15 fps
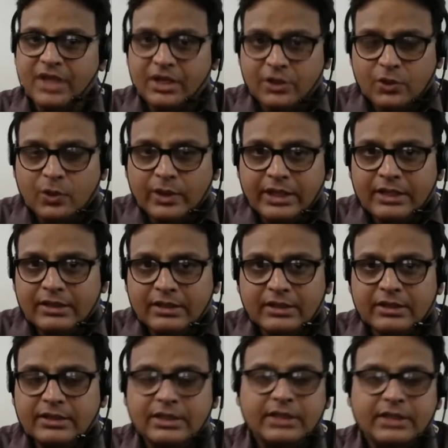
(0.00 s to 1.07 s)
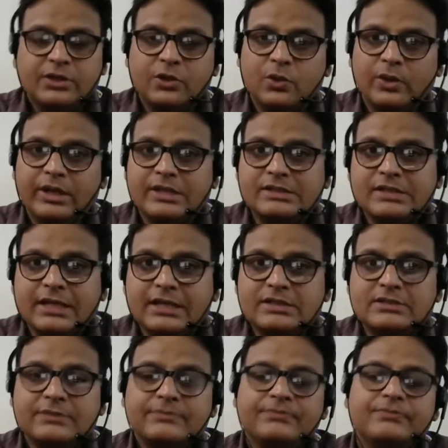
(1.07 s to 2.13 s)
growing in the growing stage.
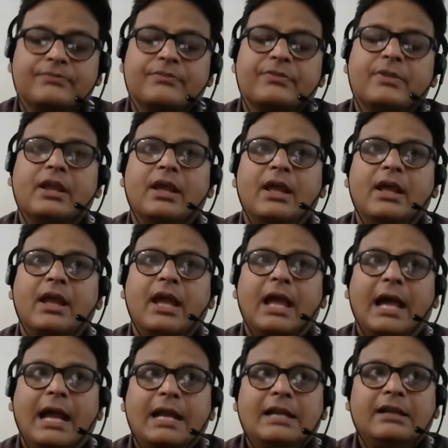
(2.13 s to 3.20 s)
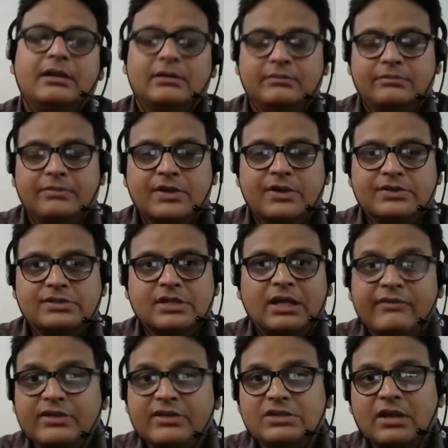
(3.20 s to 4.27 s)
And because
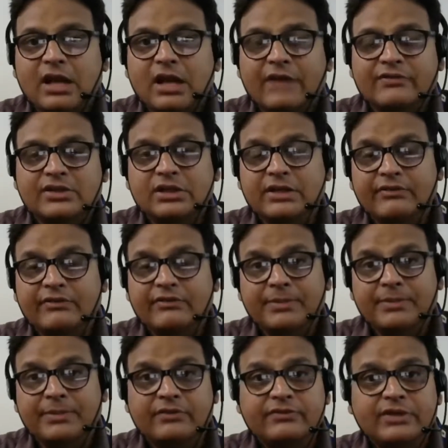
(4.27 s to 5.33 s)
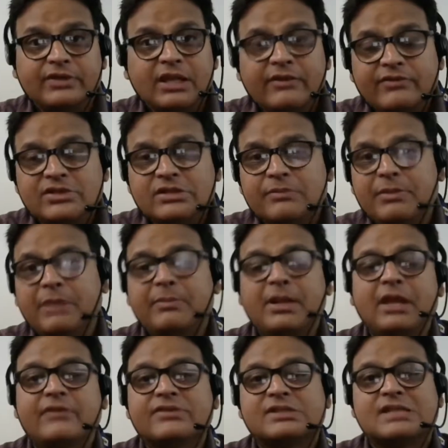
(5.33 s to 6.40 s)
television, after the development of television, people
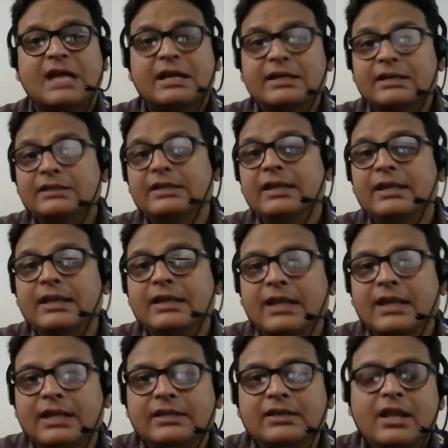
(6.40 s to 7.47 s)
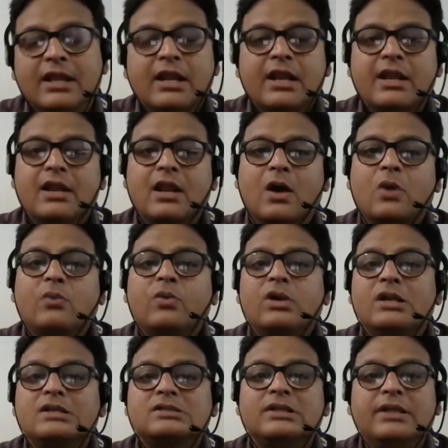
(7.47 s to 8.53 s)
have started thinking that now what
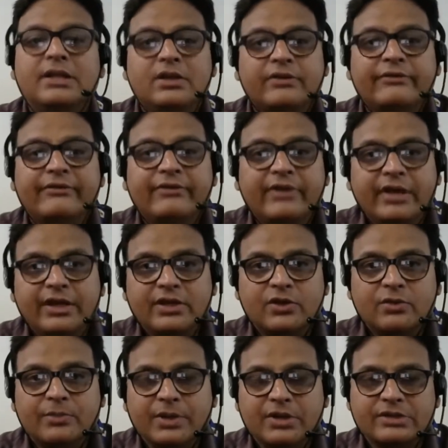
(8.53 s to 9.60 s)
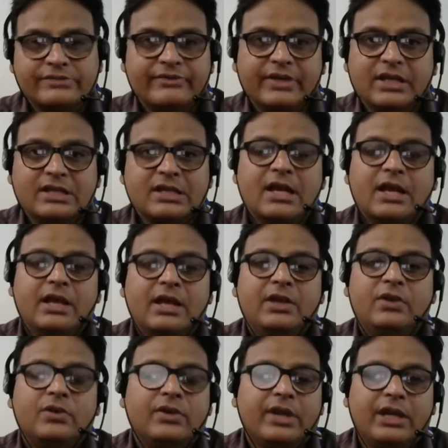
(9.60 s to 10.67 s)
is the need of radio, because we can,
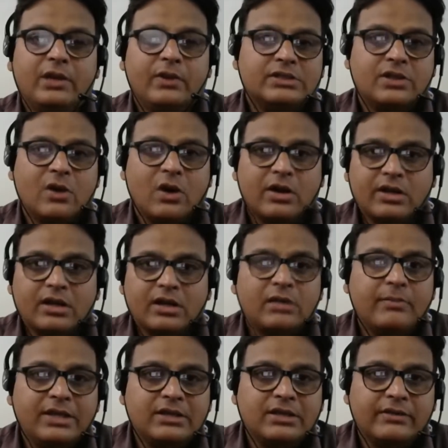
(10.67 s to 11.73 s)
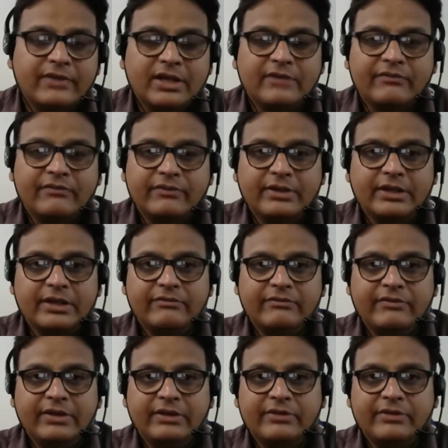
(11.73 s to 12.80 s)
radio is an oral medium where
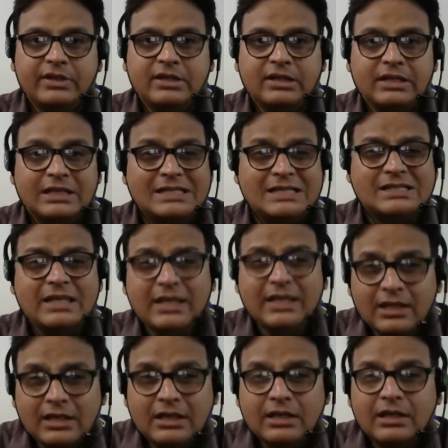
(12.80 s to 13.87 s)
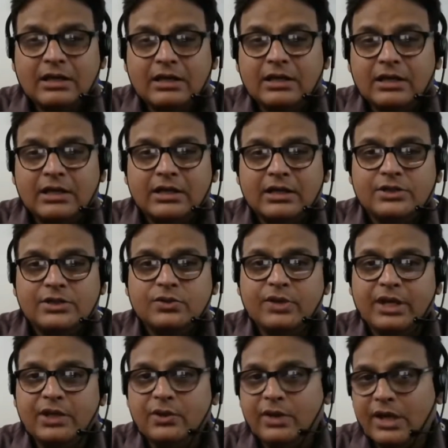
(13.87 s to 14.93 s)
we were listening to
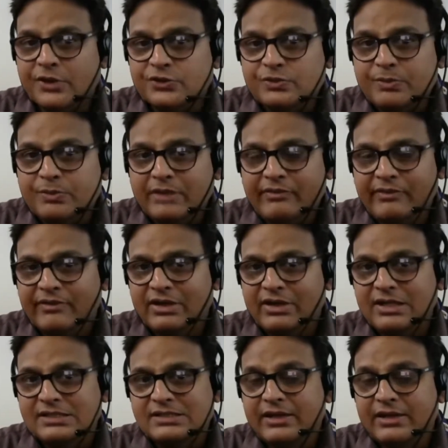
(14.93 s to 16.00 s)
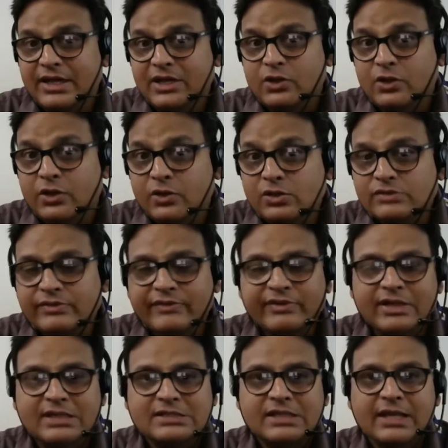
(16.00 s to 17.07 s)
radio announcement, we were listening radio news, we were
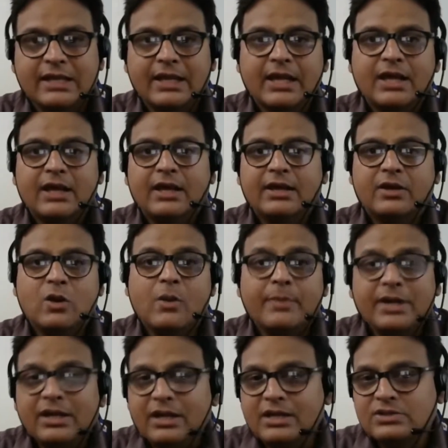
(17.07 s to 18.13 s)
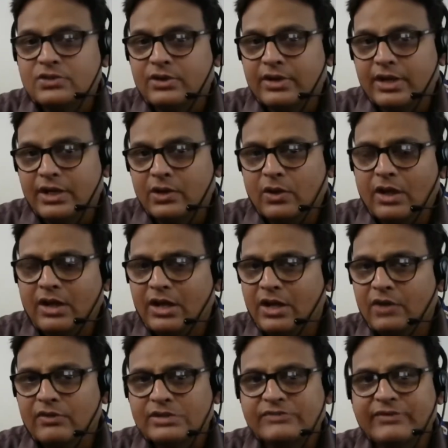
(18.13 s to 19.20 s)
listening commentaries on radio, and
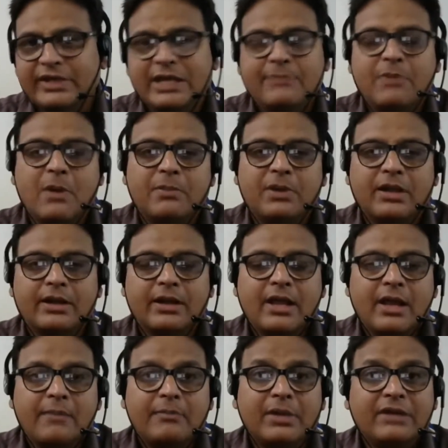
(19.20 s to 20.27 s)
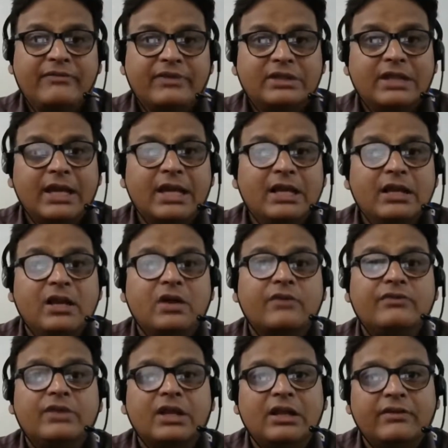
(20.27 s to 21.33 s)
radio was very popular. But with the entry
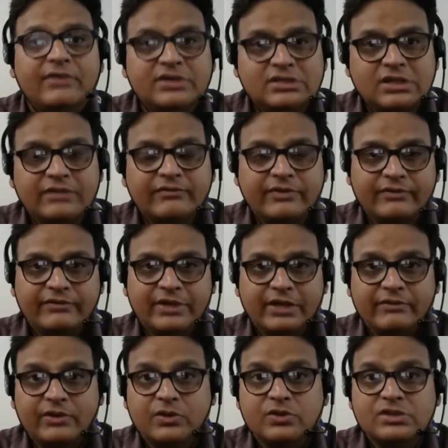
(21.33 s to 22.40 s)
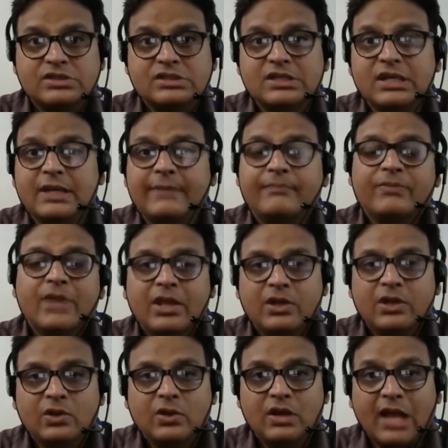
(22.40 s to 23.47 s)
of television, where we could see,
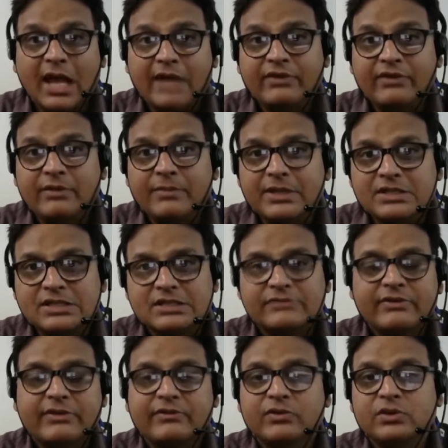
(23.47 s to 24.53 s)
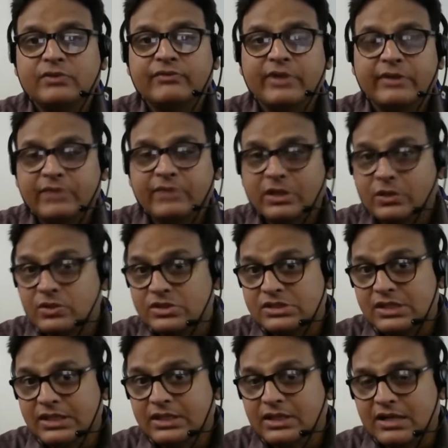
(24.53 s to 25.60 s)
live images, where we could
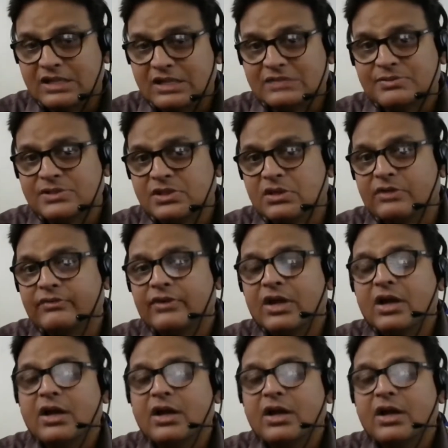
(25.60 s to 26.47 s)
see the transmission of